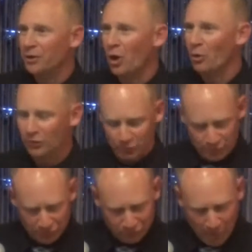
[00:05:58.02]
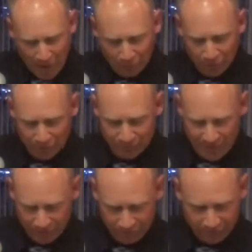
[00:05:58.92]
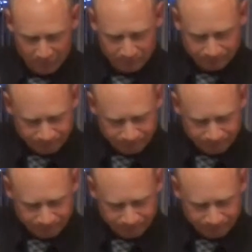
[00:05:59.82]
and always with a smile on her face.